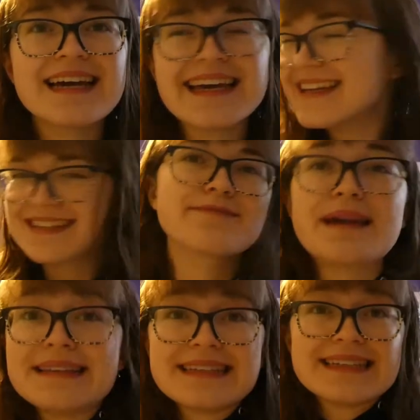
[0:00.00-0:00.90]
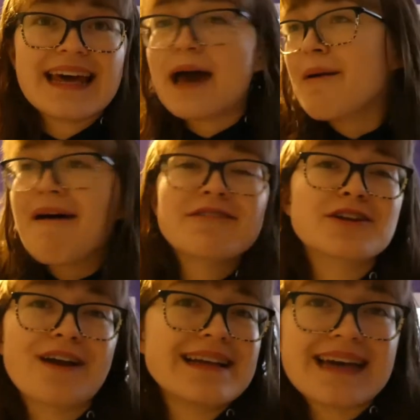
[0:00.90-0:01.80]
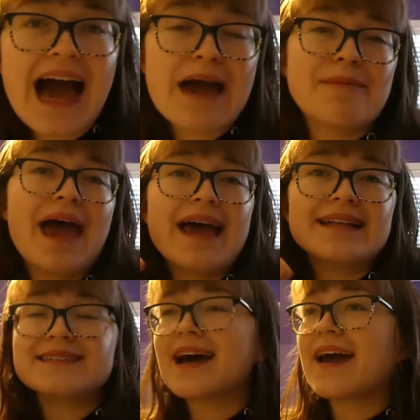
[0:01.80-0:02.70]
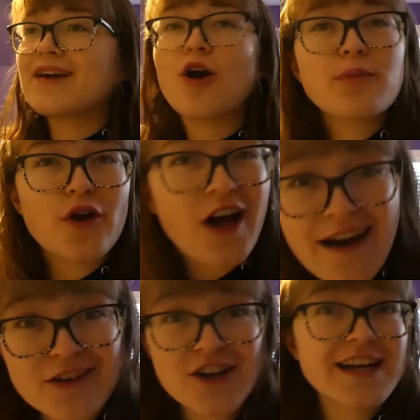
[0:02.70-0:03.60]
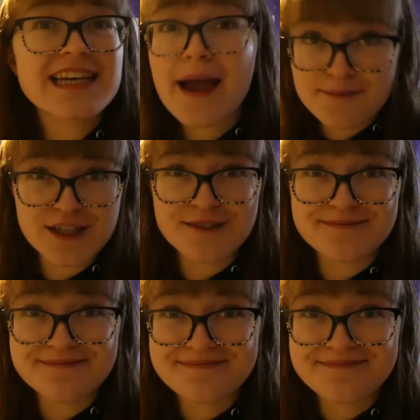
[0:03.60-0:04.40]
It's amazing. I'm having a great time, and I hope you're all having a great time too.